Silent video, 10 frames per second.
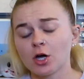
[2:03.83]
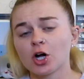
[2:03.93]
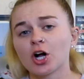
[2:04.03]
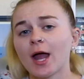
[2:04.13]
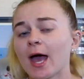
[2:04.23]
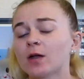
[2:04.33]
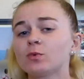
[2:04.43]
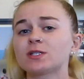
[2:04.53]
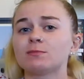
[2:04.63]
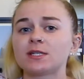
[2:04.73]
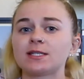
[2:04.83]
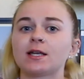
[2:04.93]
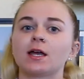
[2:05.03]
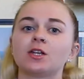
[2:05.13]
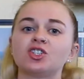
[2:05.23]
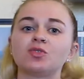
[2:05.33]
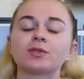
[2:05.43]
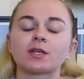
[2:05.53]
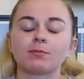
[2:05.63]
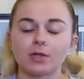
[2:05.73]
Her head was missing and she
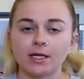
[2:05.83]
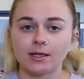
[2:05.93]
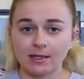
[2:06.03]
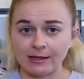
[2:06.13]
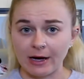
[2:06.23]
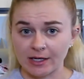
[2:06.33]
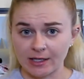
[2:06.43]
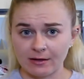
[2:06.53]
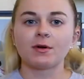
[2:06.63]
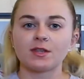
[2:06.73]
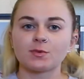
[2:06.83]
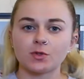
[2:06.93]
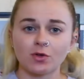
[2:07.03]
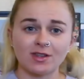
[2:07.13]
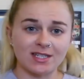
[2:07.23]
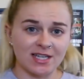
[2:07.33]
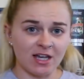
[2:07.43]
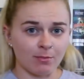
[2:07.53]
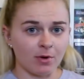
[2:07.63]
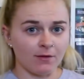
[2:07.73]
was completely gutted. But this was only the
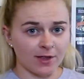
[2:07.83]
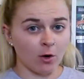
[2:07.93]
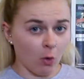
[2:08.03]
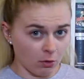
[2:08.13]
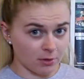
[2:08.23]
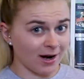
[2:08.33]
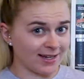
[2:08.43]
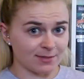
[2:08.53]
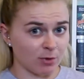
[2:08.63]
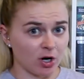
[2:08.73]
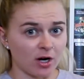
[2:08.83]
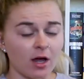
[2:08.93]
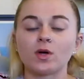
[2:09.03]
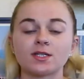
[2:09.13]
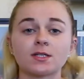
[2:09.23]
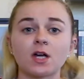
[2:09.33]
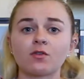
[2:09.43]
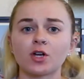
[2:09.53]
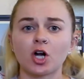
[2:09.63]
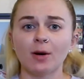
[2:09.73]
tip of the horror iceberg. Once
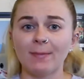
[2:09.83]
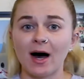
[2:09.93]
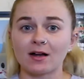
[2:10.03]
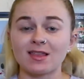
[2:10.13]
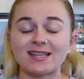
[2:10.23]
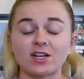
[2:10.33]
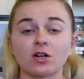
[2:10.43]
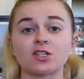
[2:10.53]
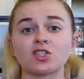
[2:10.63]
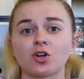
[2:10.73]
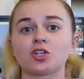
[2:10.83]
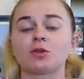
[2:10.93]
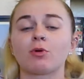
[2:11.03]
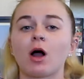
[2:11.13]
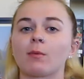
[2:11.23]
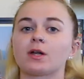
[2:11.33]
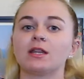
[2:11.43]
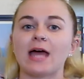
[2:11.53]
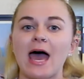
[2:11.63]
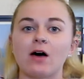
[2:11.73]
discovering her body, they started to search the property
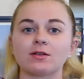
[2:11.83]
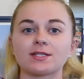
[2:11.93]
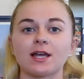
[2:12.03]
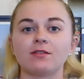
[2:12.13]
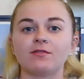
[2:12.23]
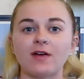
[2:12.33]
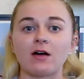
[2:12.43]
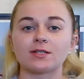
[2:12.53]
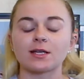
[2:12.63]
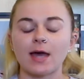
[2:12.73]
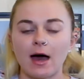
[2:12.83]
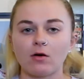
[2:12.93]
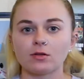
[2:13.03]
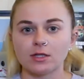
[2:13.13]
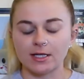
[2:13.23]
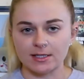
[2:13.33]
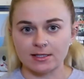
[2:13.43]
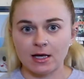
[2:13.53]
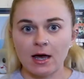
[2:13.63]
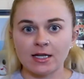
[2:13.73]
in the house and found
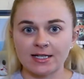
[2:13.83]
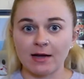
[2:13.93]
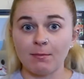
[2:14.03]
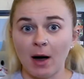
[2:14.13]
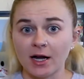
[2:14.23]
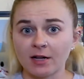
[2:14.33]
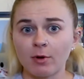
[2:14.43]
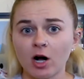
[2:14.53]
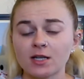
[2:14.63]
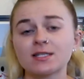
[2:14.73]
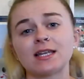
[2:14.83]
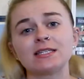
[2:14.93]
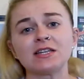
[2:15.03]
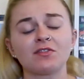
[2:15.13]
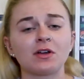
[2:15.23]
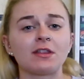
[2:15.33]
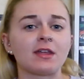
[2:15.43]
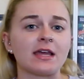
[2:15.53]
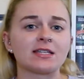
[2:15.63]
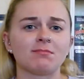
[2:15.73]
countless dead body parts and different
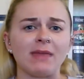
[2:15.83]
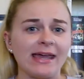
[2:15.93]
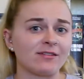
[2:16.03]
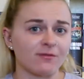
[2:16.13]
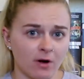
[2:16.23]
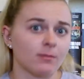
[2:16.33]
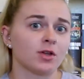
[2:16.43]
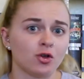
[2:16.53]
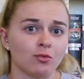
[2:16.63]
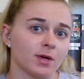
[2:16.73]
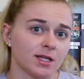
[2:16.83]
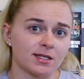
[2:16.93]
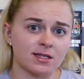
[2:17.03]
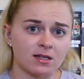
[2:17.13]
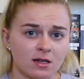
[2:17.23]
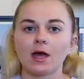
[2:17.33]
things made from humans.